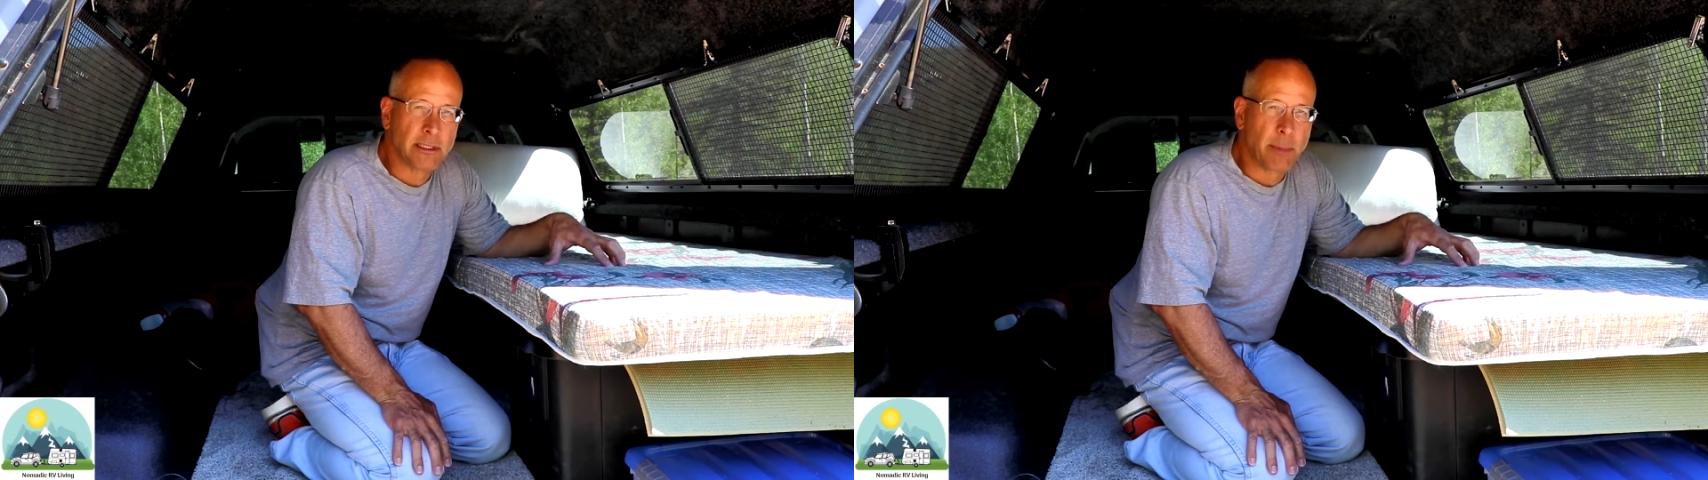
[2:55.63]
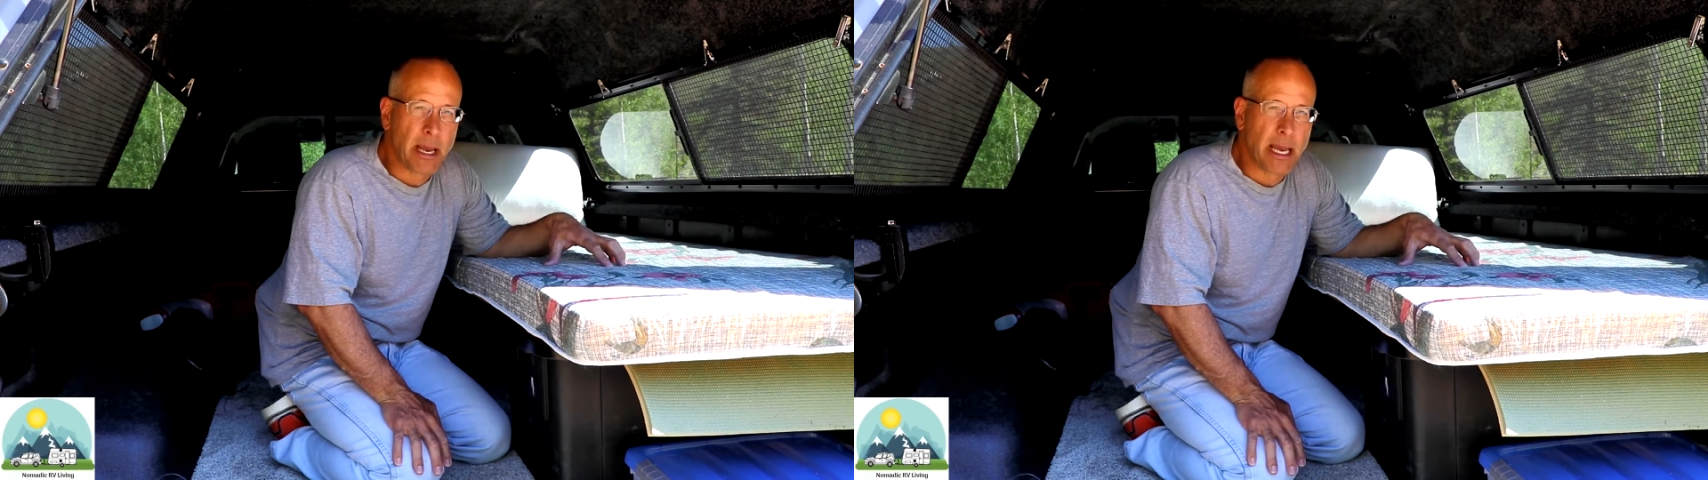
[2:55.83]

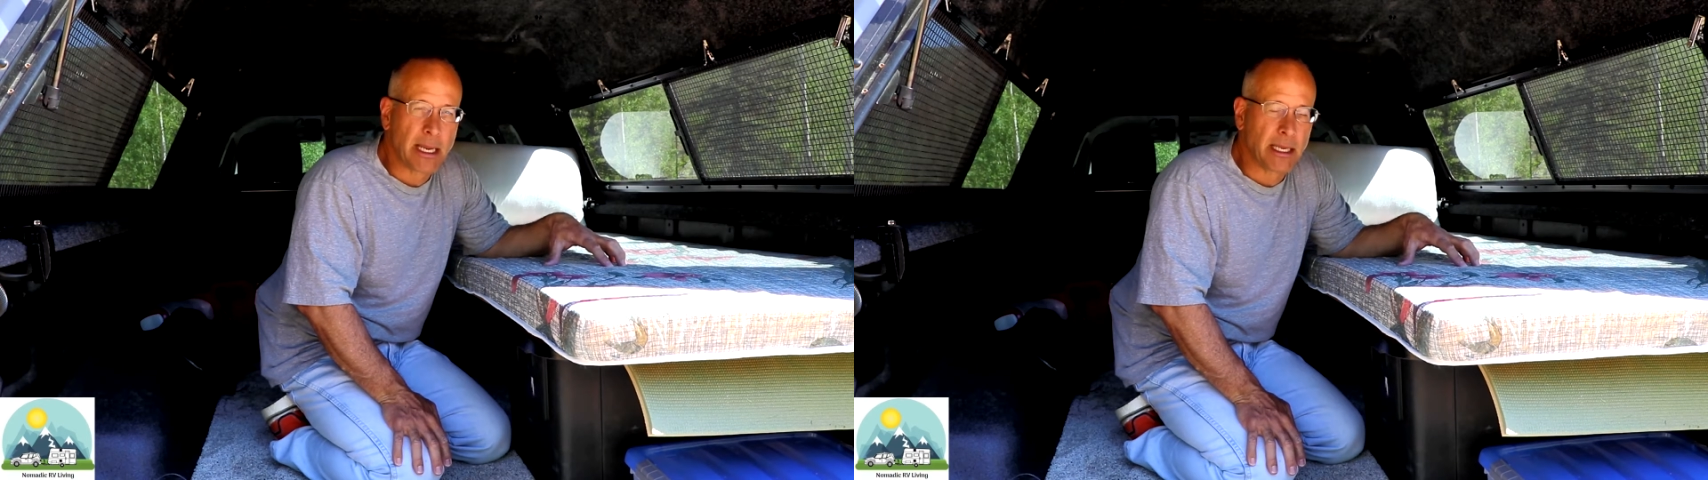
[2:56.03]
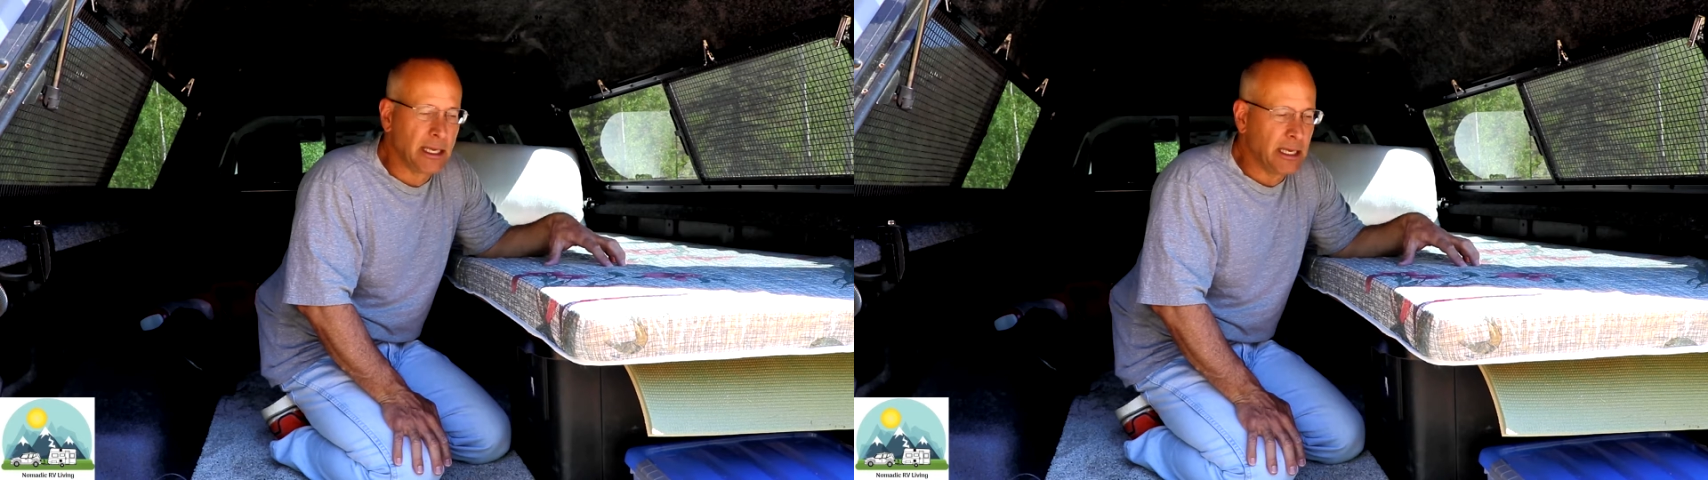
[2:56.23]

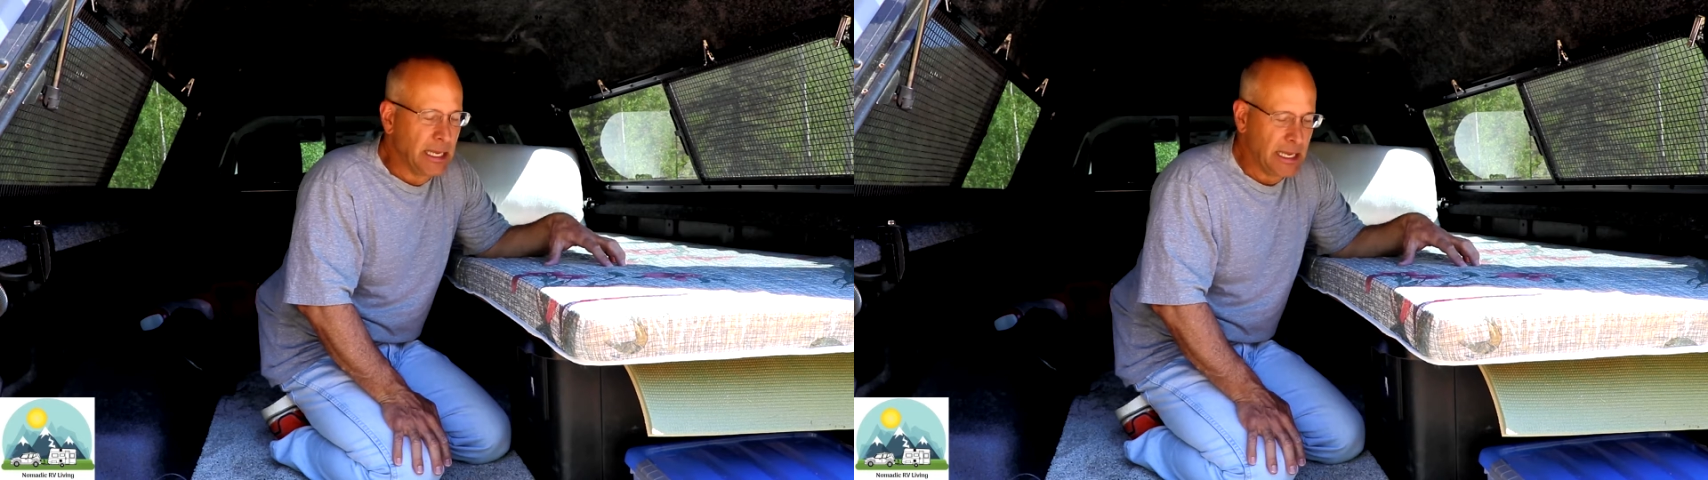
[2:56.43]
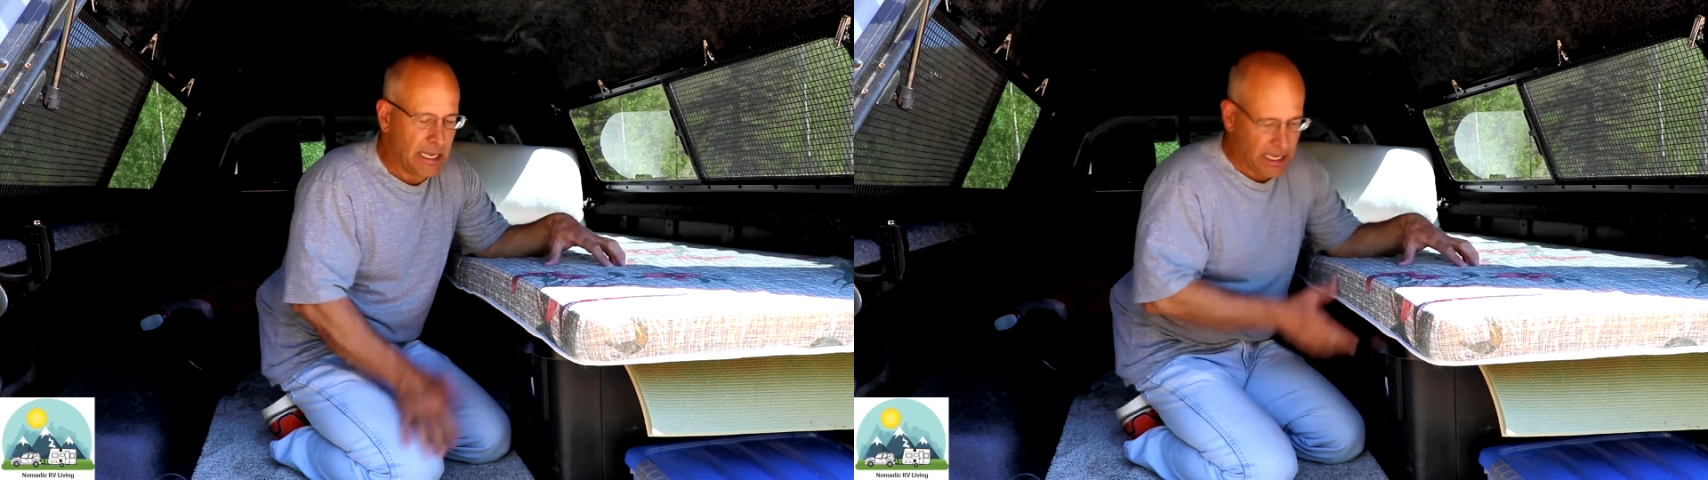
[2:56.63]
back,
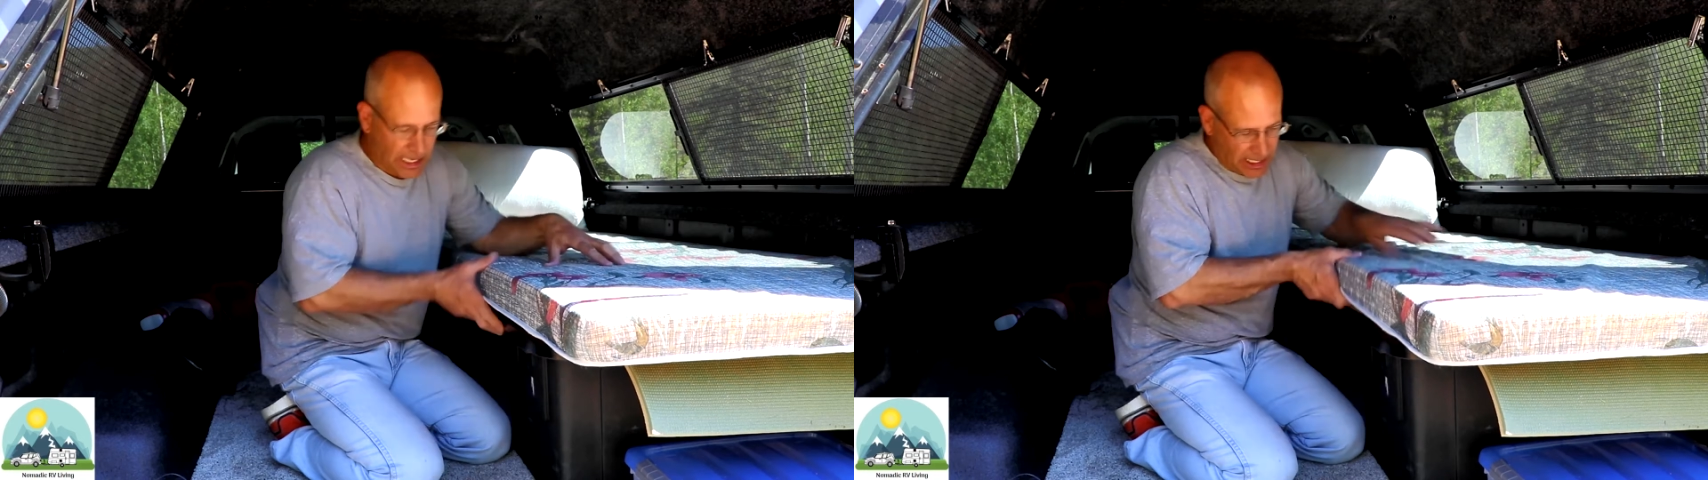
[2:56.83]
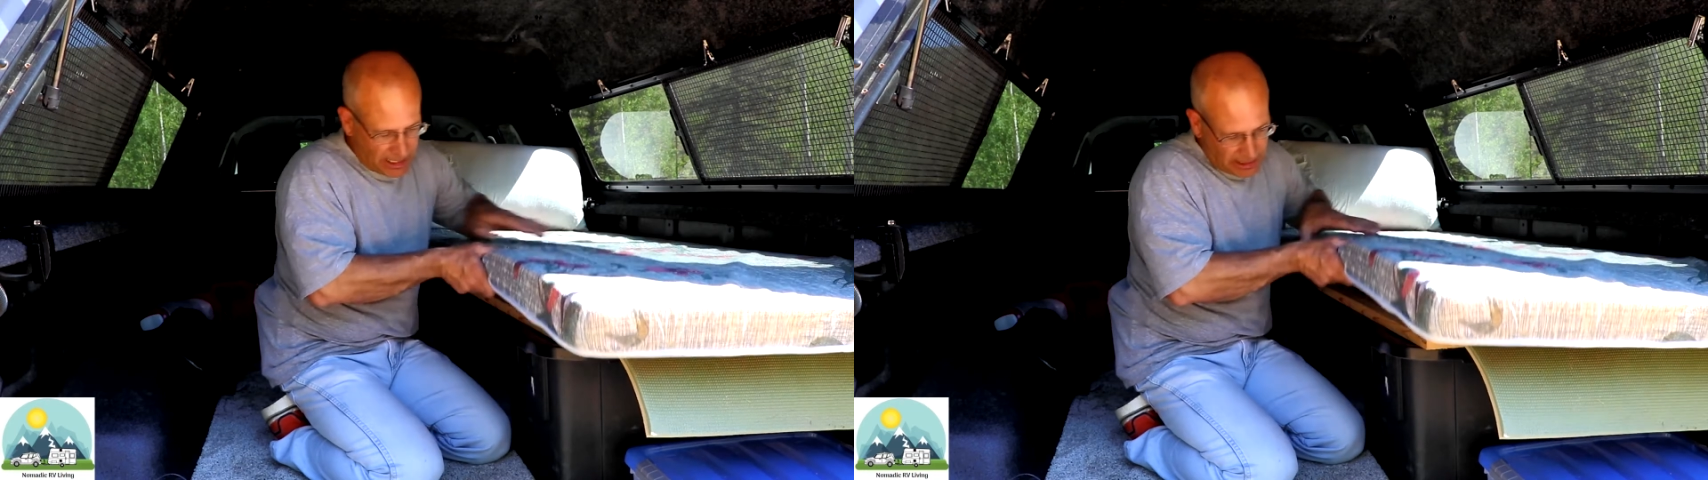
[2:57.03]

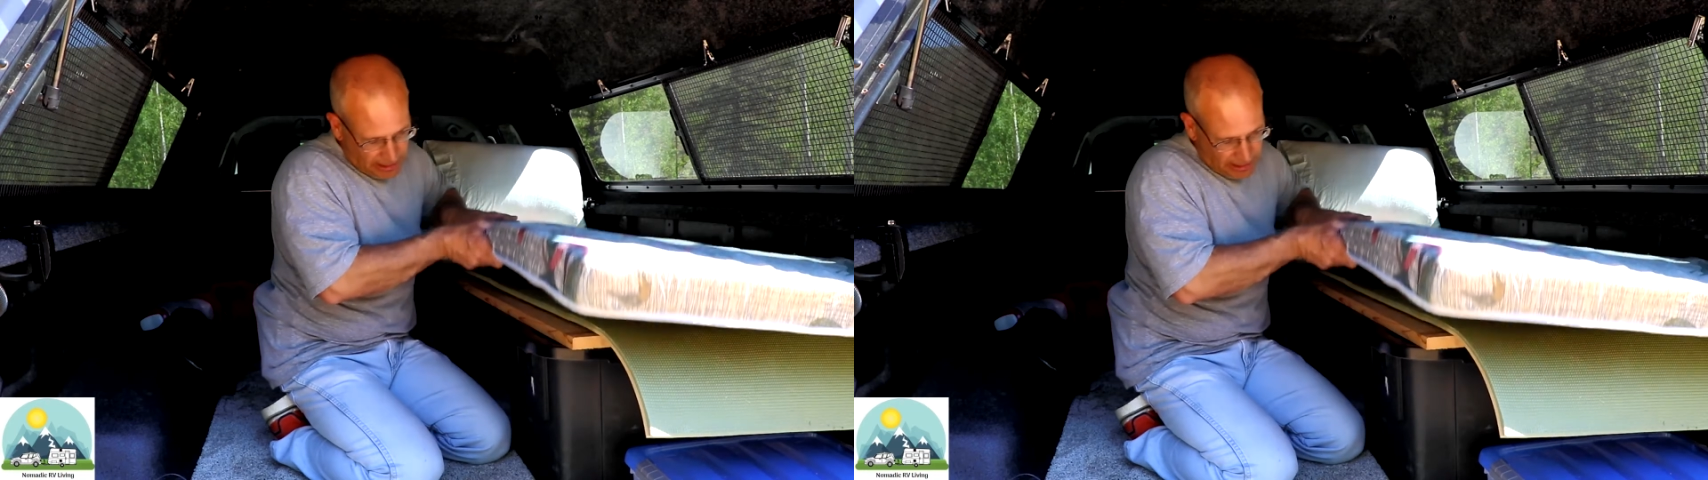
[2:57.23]
and he let